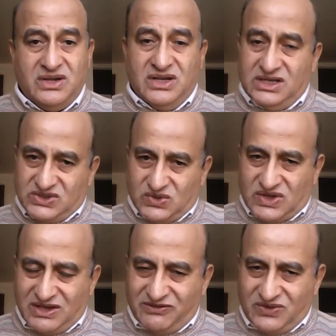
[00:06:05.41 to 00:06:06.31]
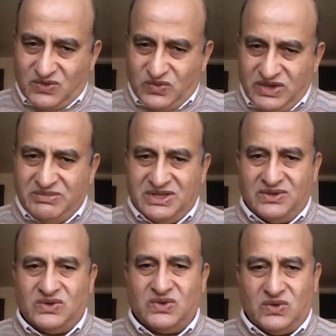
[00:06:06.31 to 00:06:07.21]
it's okay for women
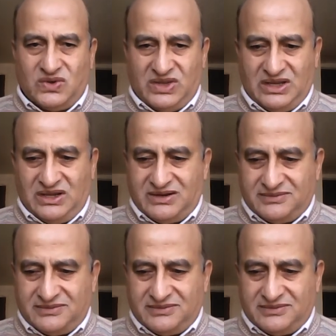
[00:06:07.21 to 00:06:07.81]
to go there.